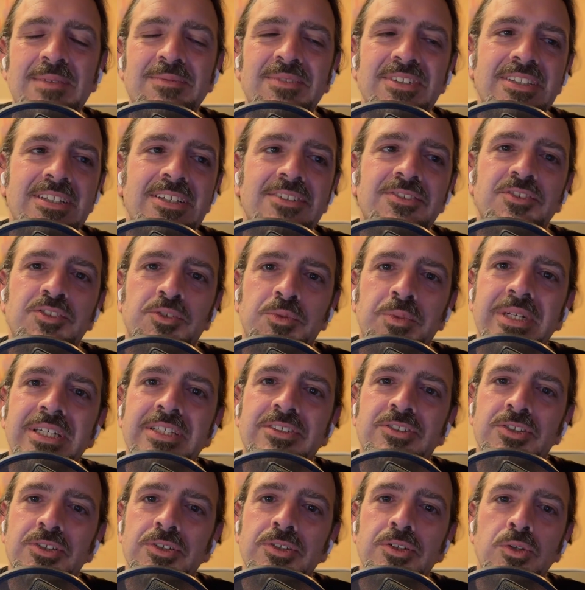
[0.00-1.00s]
it does 3,
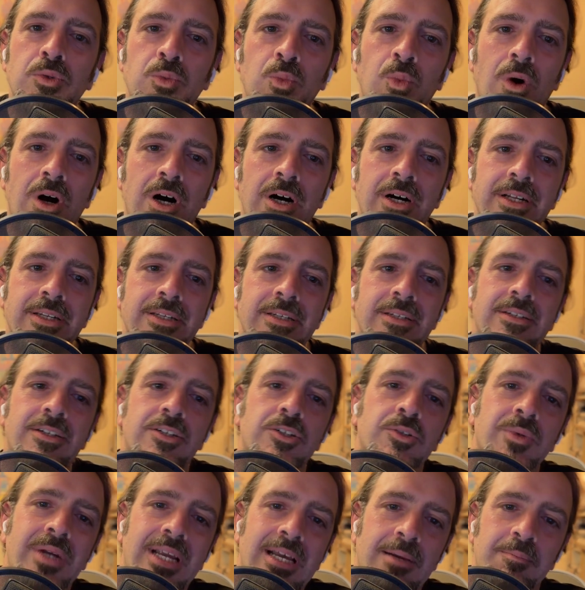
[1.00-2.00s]
2, 1
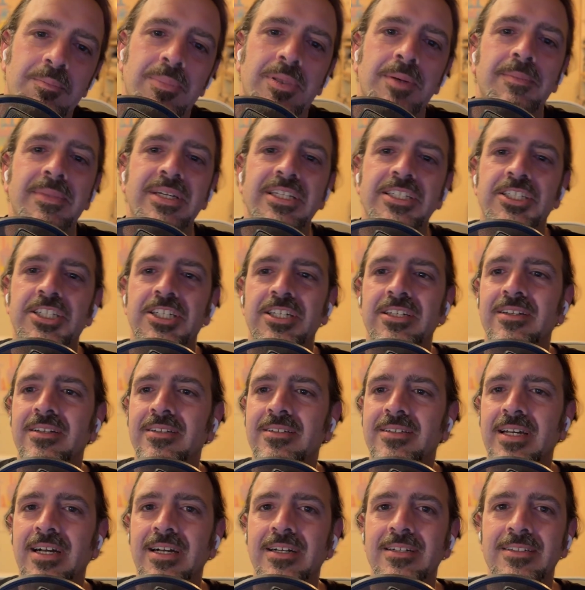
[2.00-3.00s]
grant permission
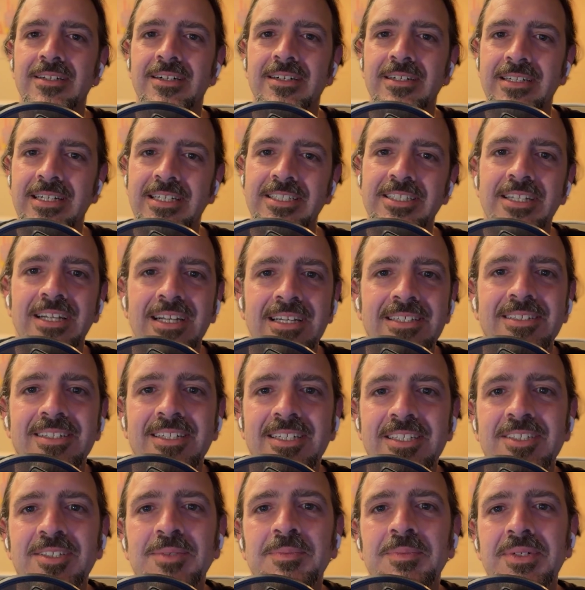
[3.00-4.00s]
dialogue. I
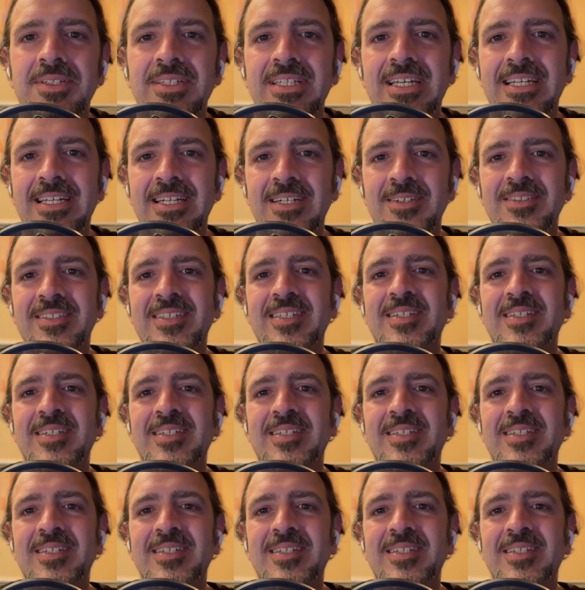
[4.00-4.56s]
should put that out there,